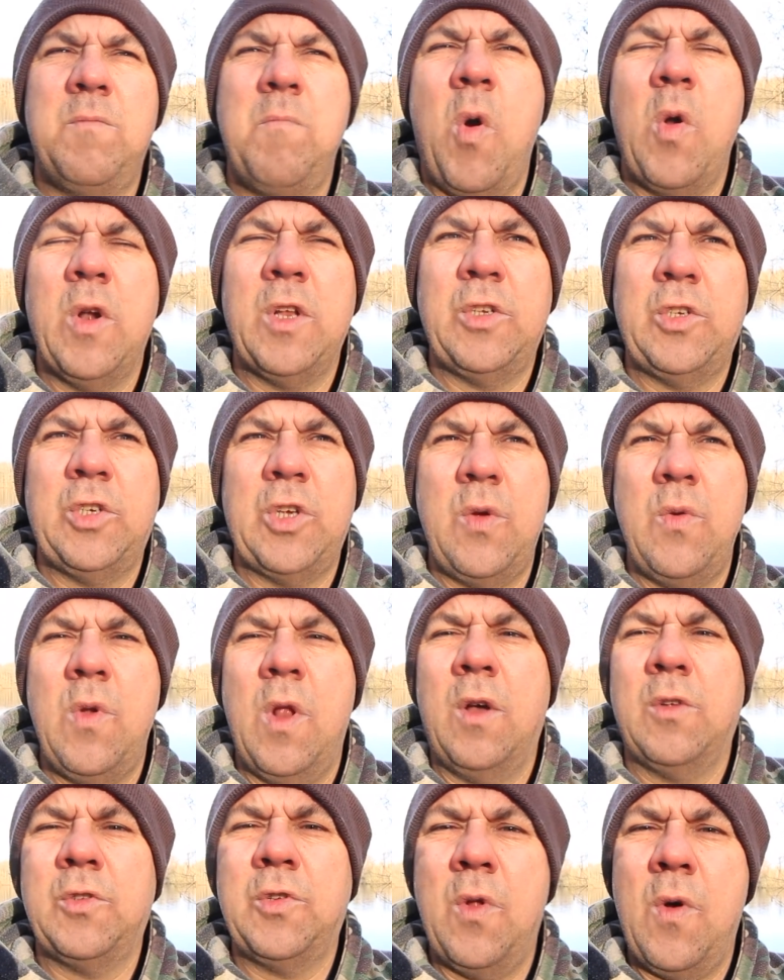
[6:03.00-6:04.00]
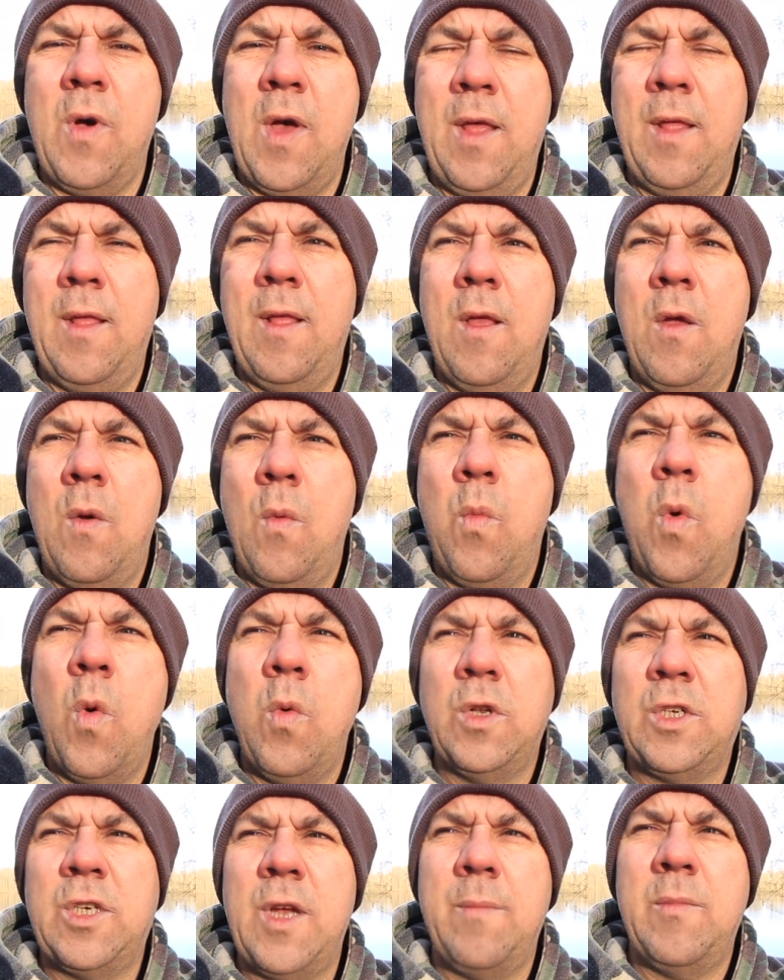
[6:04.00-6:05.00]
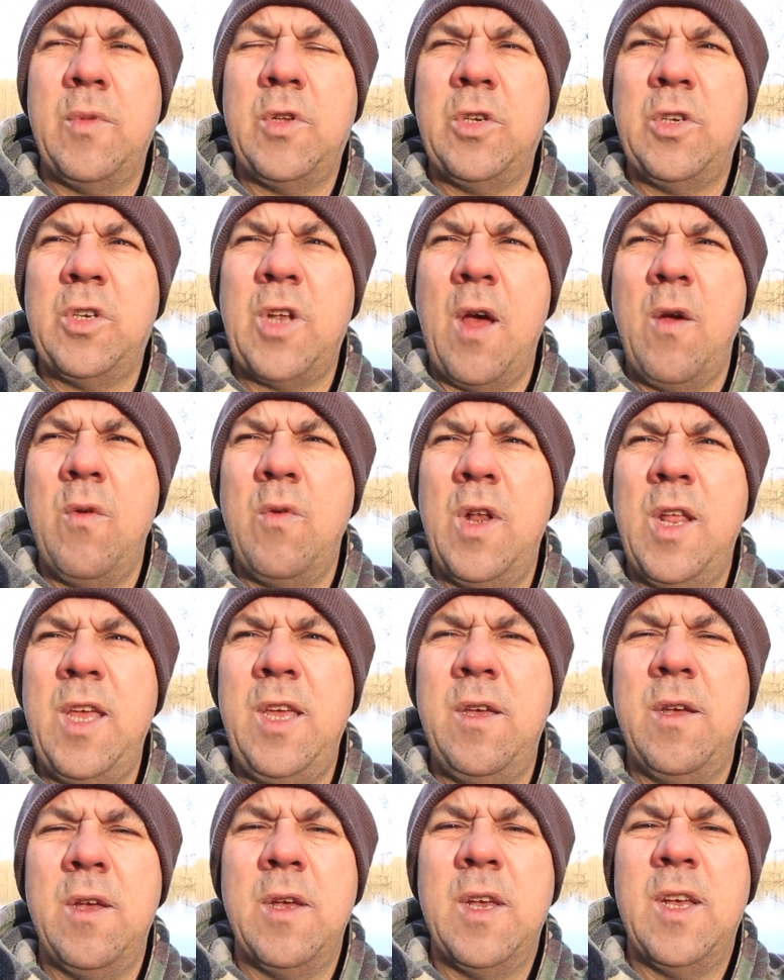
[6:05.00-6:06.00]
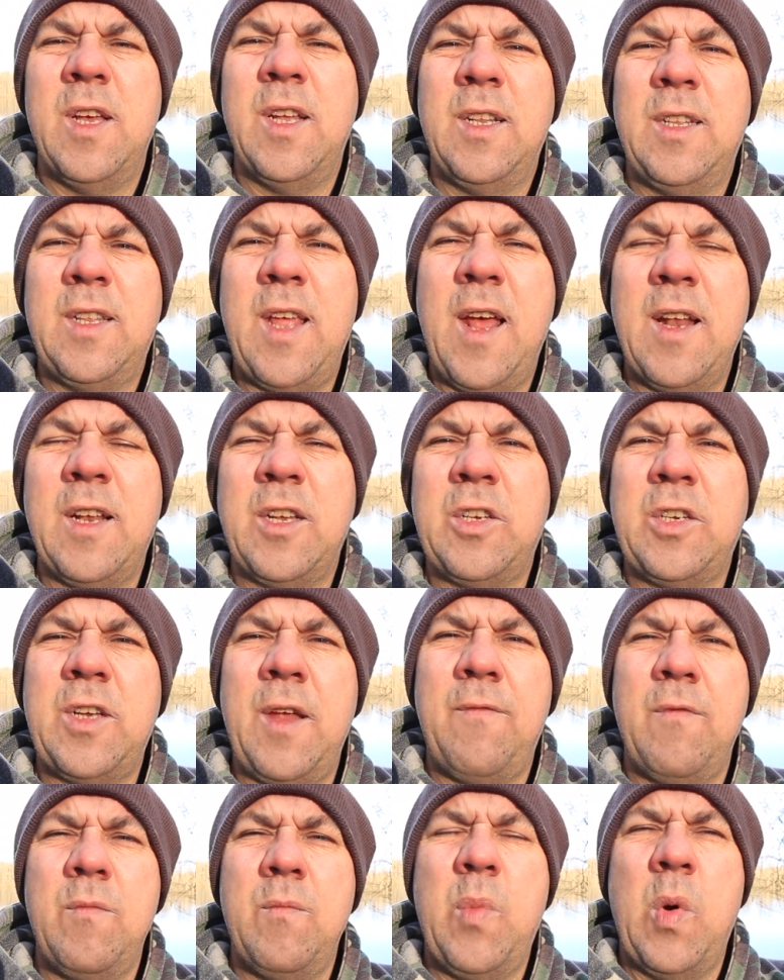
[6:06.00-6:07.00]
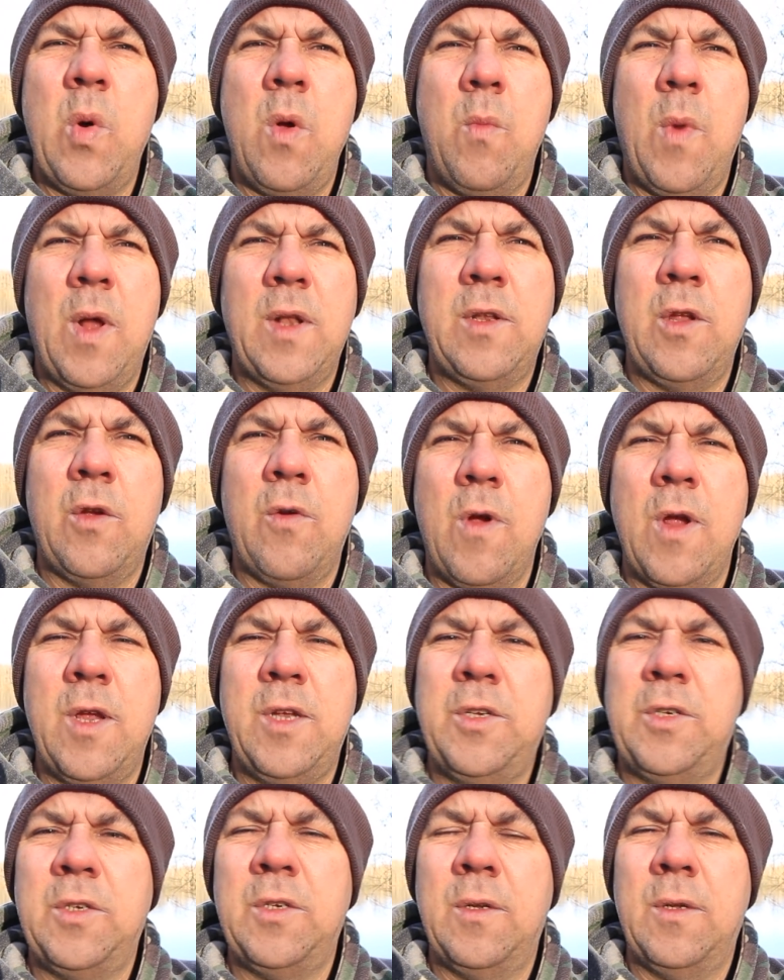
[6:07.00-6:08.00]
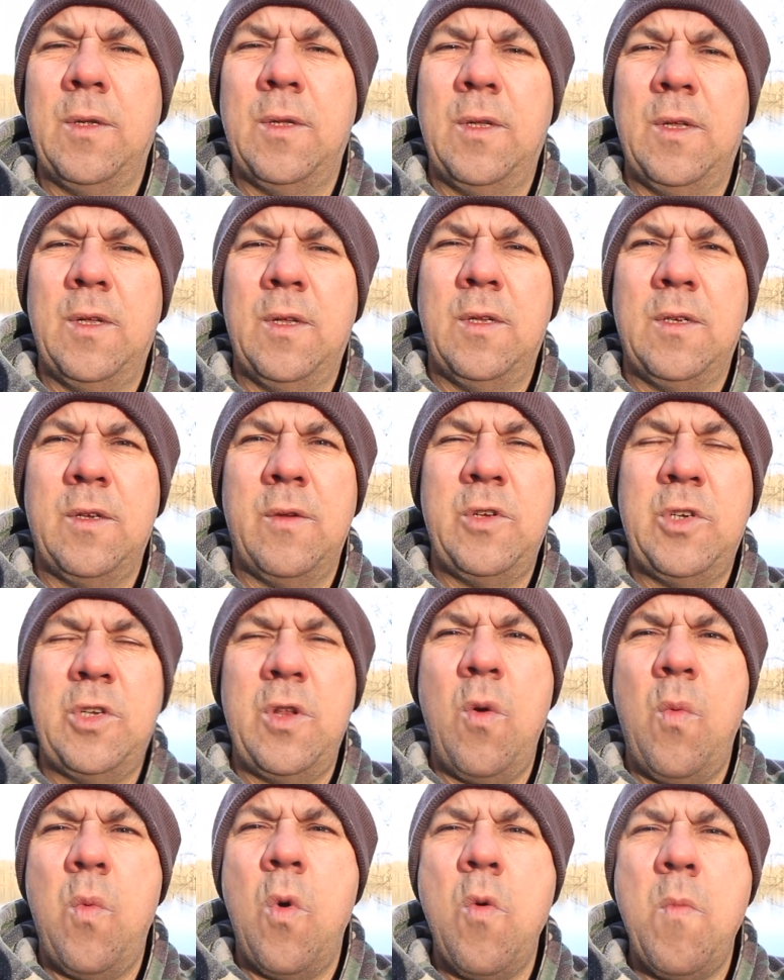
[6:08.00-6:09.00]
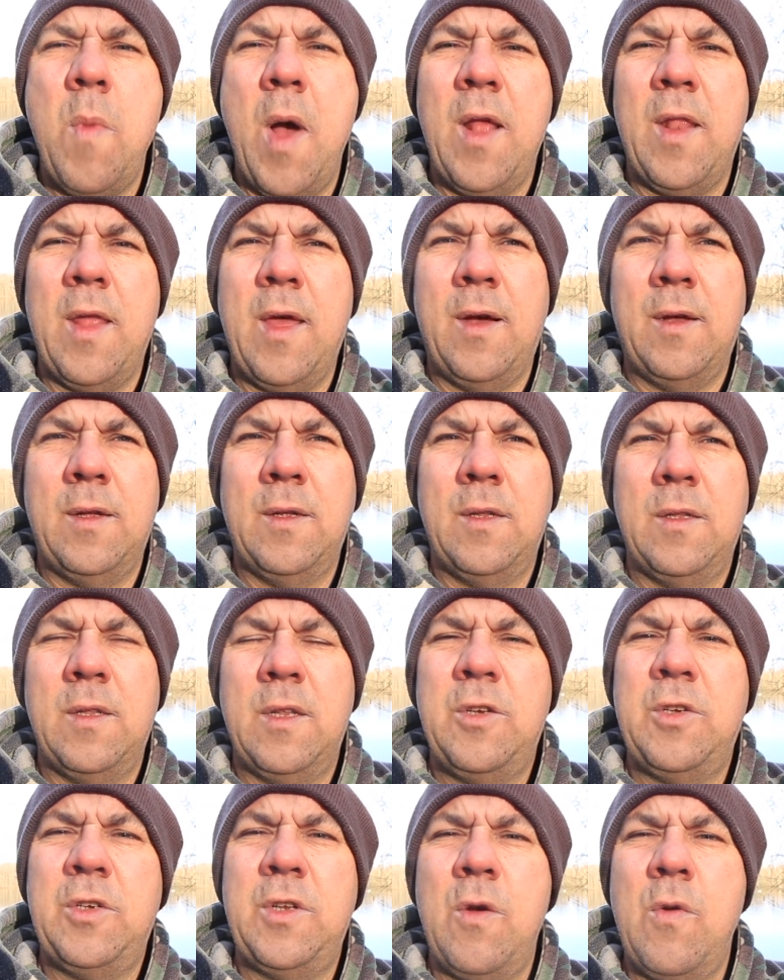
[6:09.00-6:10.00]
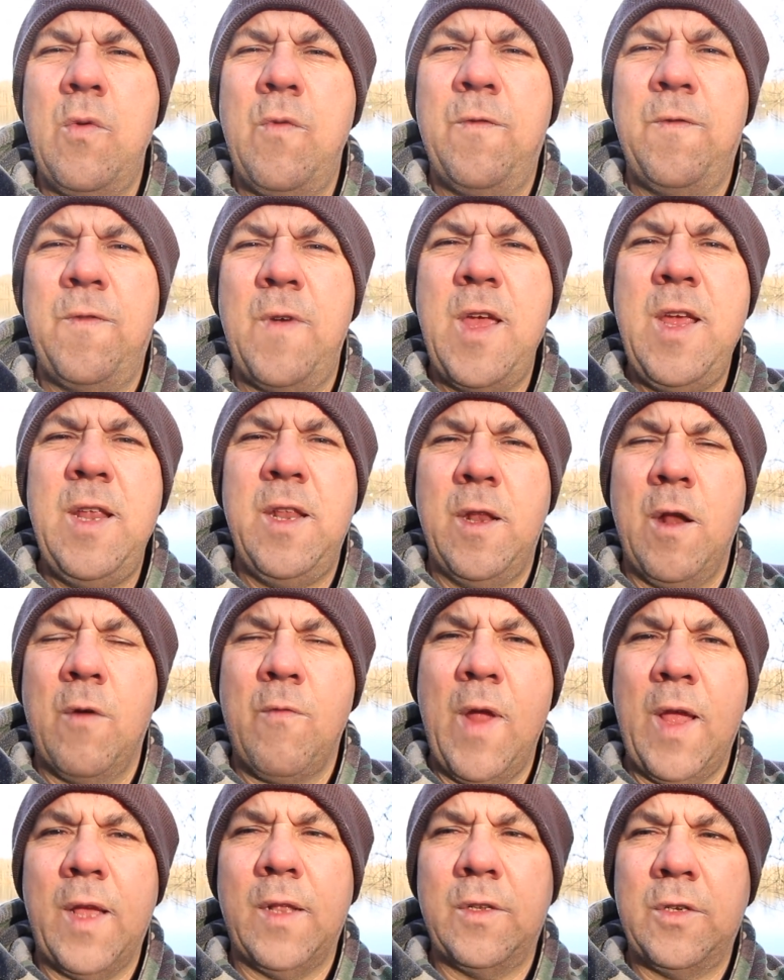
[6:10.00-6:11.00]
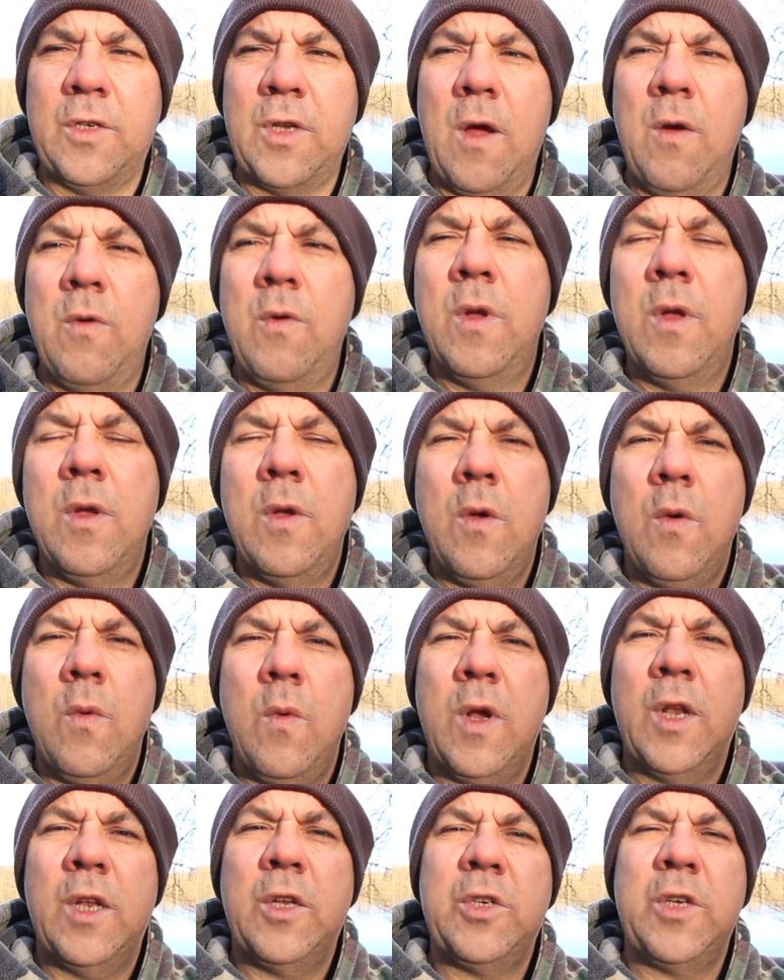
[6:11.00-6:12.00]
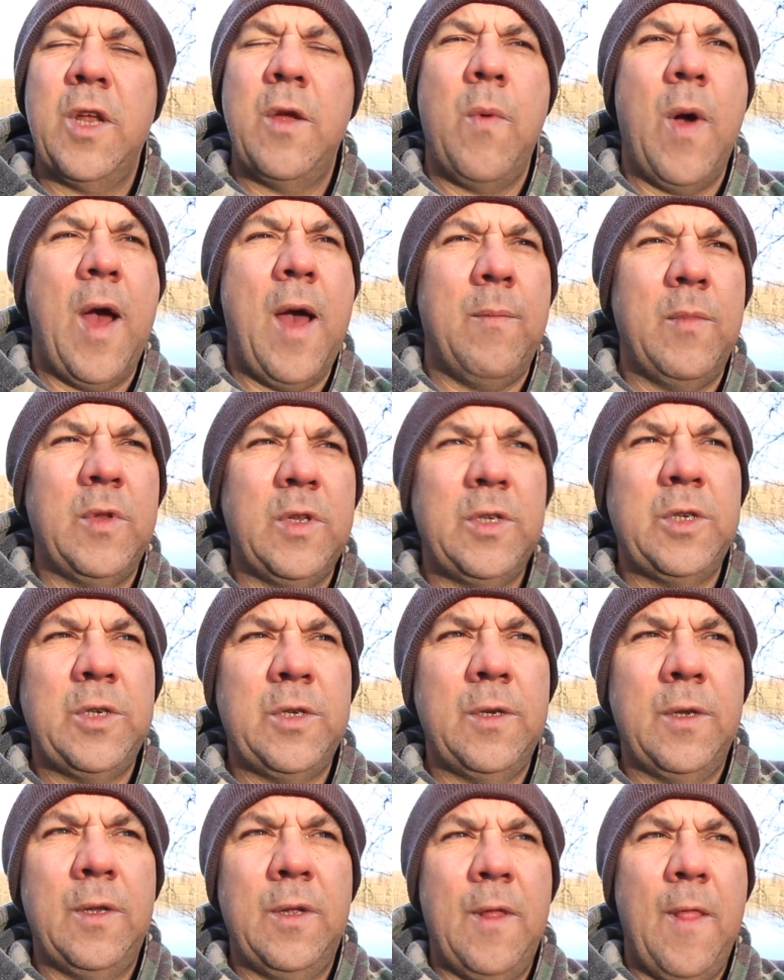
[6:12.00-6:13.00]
-2 last night, water temperature's only down to 7.1 degrees. So it's still warm out there. It's still feeding, I reckon. So we're going to see what happens.